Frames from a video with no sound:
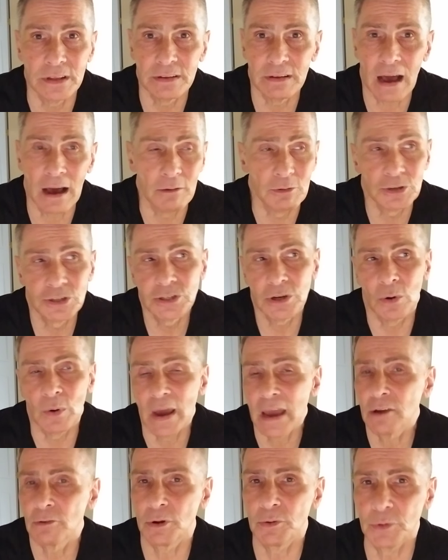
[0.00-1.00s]
I was so
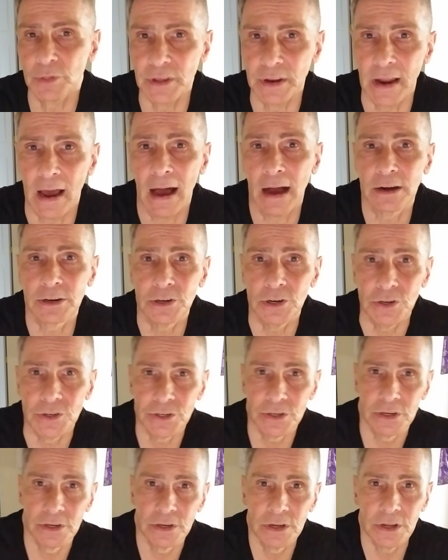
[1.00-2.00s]
angry with the
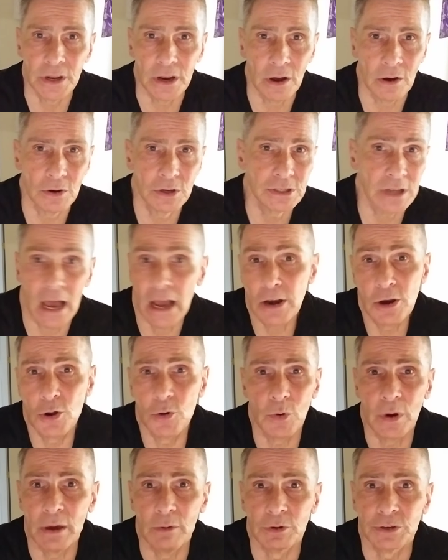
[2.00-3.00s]
doctors, you know, because I
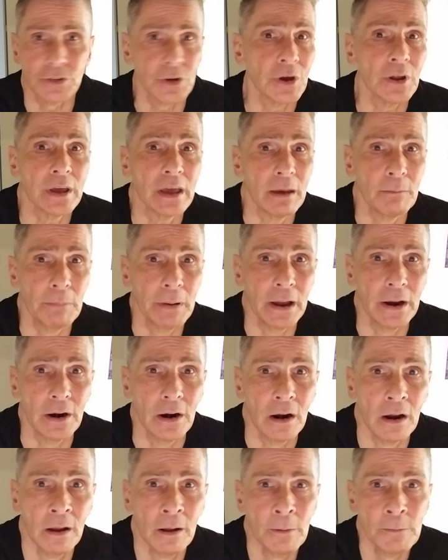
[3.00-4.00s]
knew he wasn't going to get
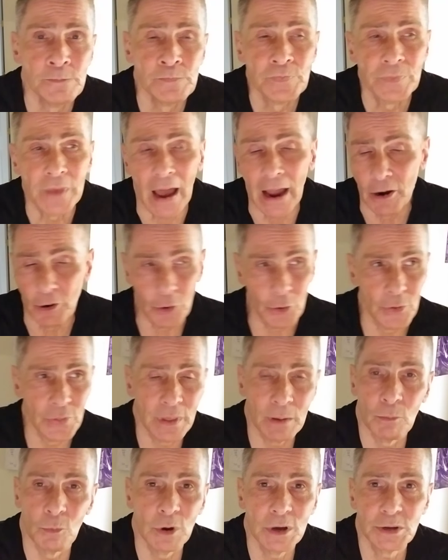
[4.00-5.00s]
better. I heard
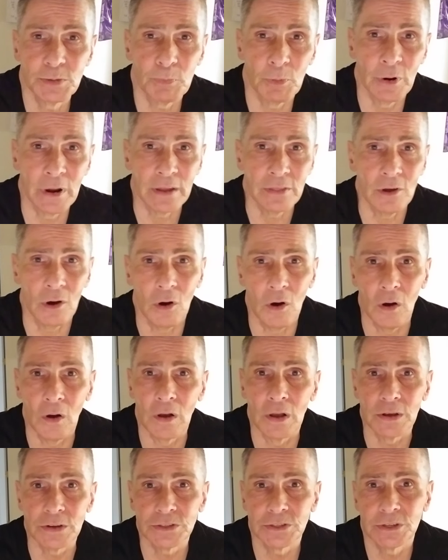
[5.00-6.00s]
them whispering in the
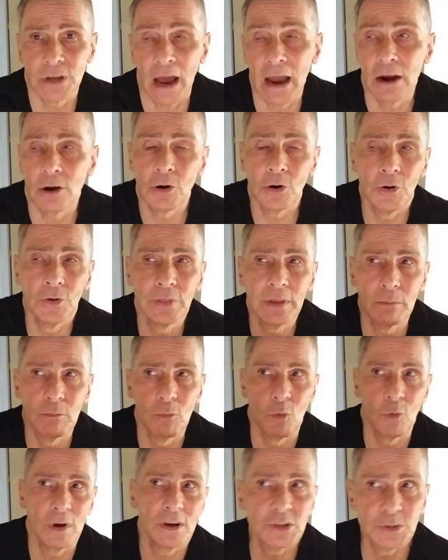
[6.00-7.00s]
halls. I heard
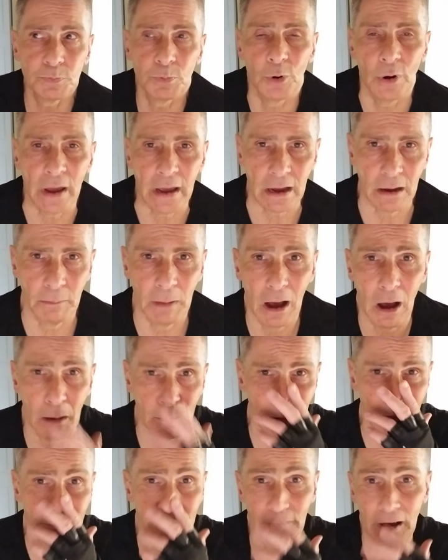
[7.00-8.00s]
them whispering about how
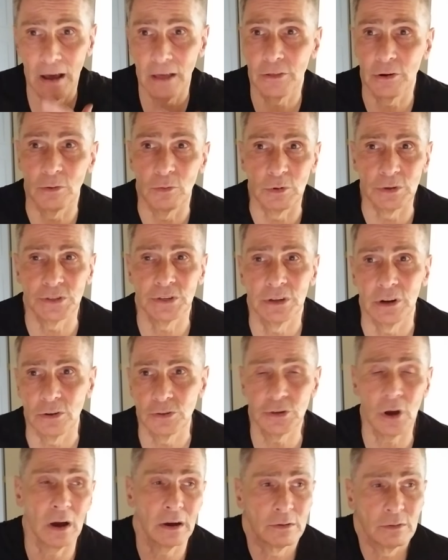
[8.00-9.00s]
my father was, you know,
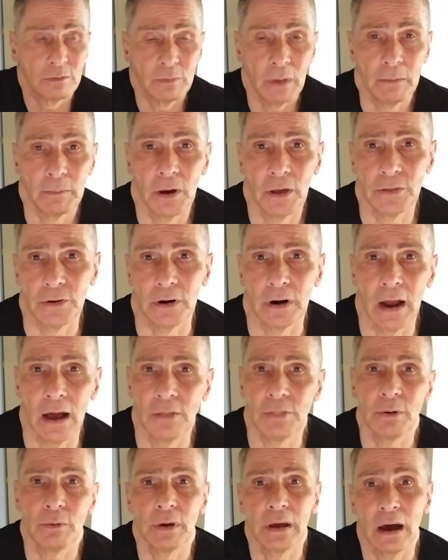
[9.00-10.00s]
talking with my mother, how
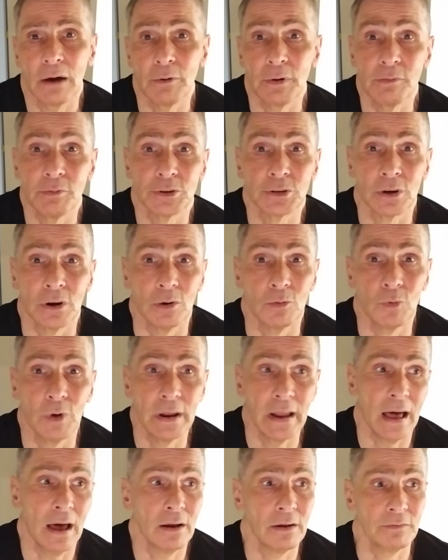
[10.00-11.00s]
he was going to
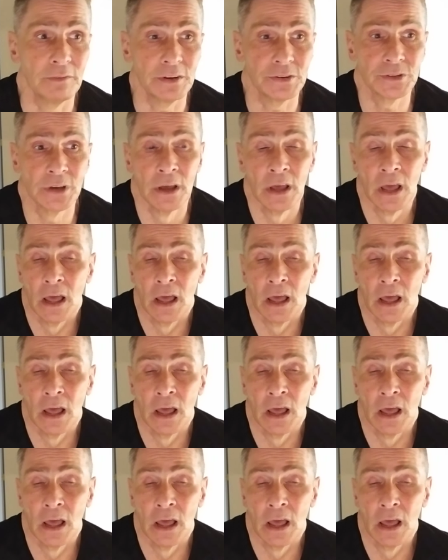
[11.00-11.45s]
run out of his